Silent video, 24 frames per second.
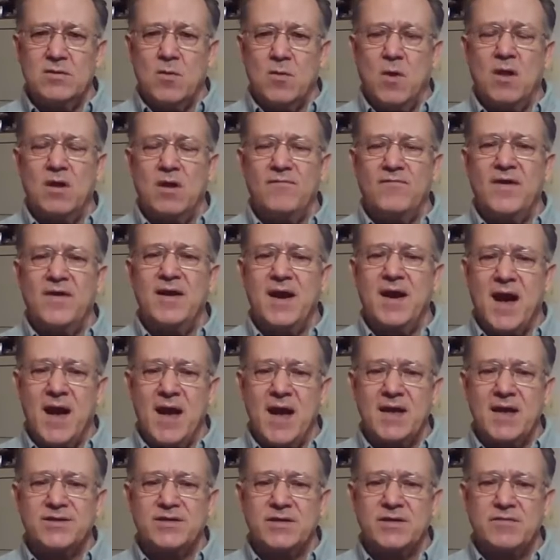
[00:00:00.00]
qualified
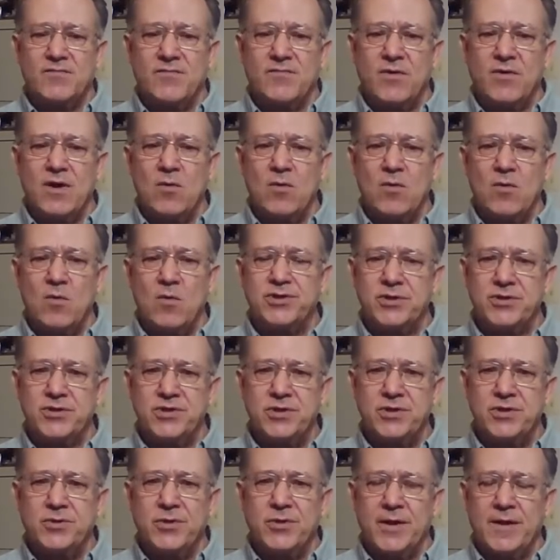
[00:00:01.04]
eyes in front of what you're
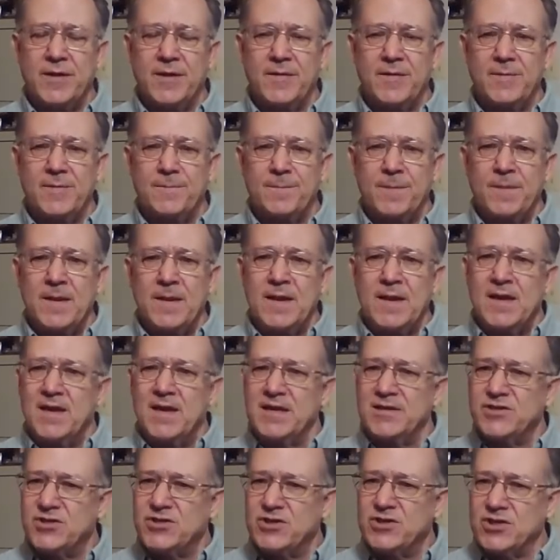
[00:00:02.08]
doing,
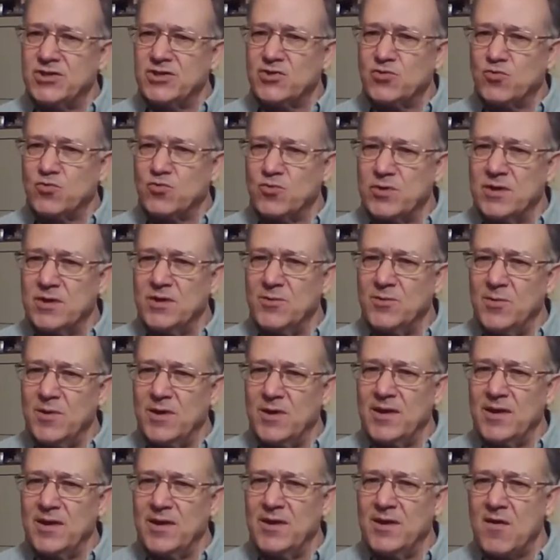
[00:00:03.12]
it's just really,
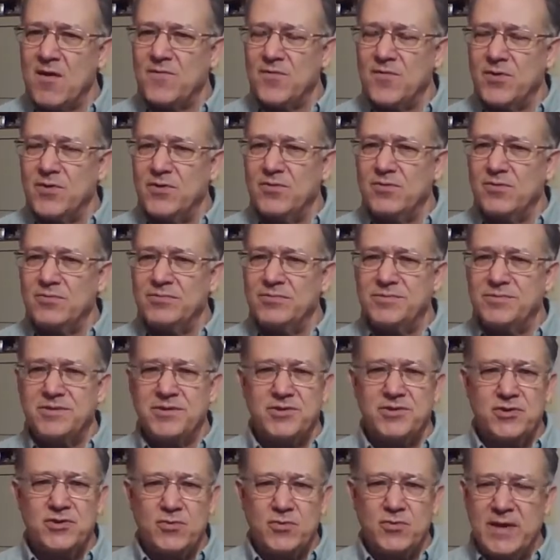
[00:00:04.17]
really hard for you to
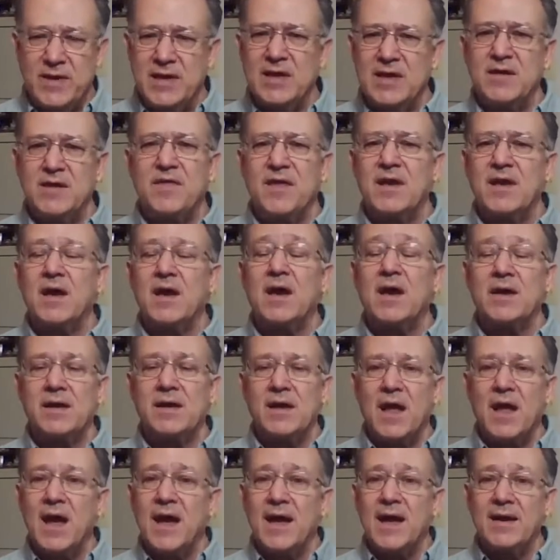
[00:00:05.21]
do anything
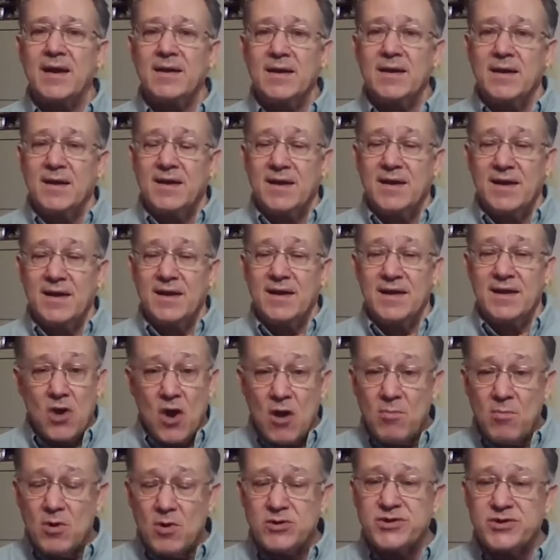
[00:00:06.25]
online. It's
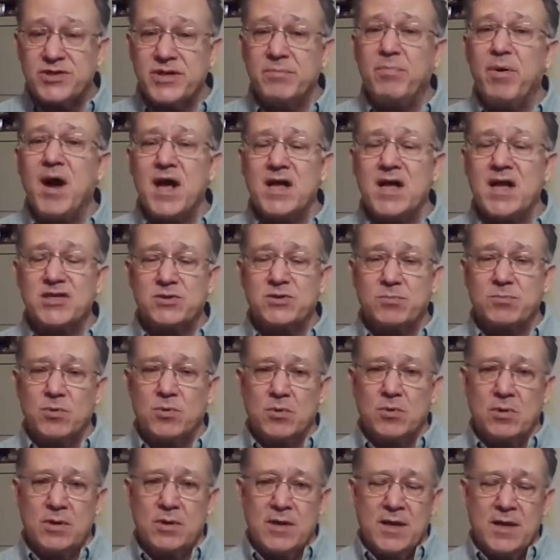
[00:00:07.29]
almost
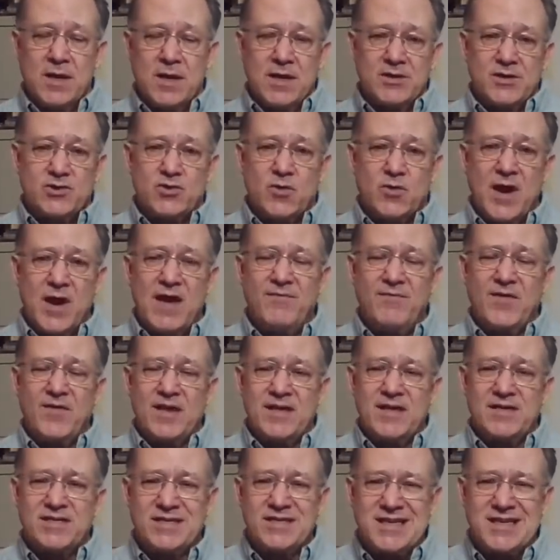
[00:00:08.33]
impossible. Traffic
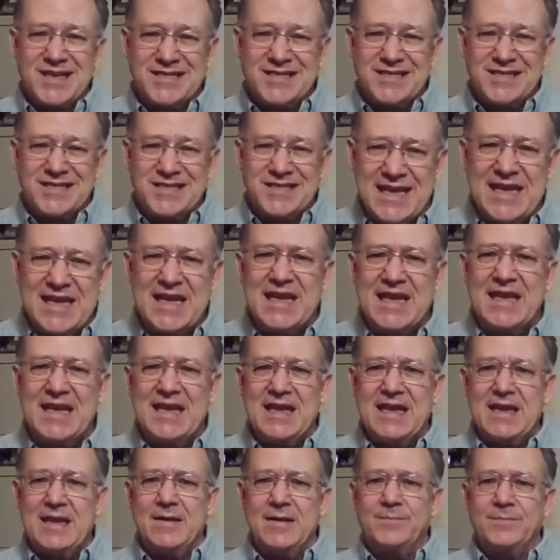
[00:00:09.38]
is such a
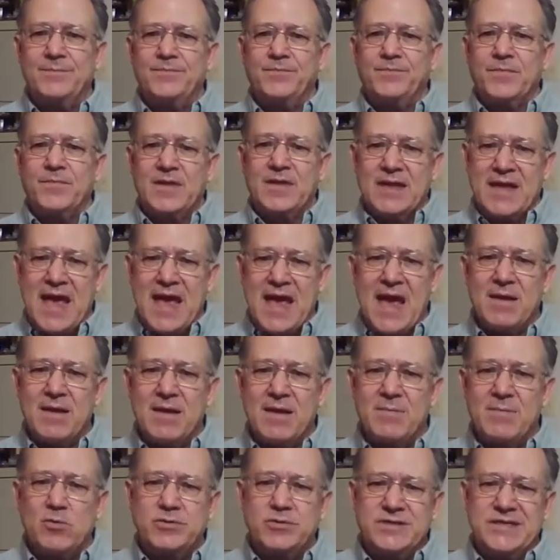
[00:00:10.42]
key.
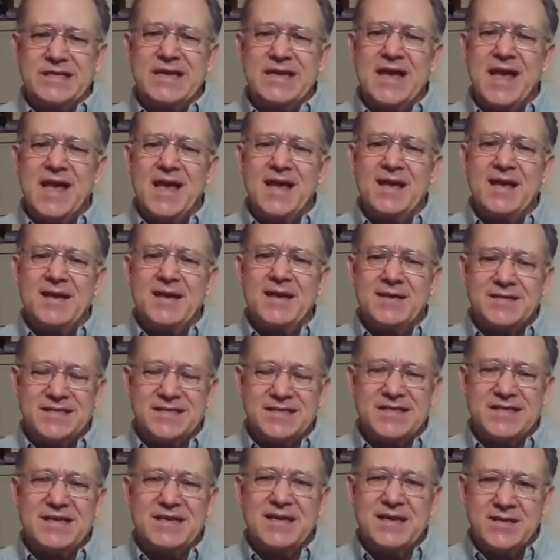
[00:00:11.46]
CATMO,
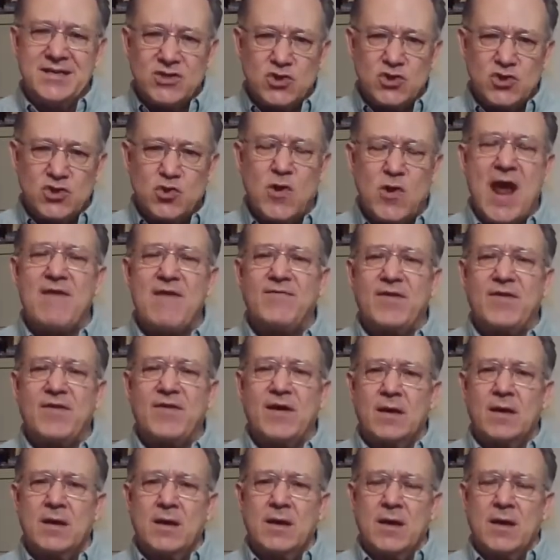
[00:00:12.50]
T-A-C, traffic.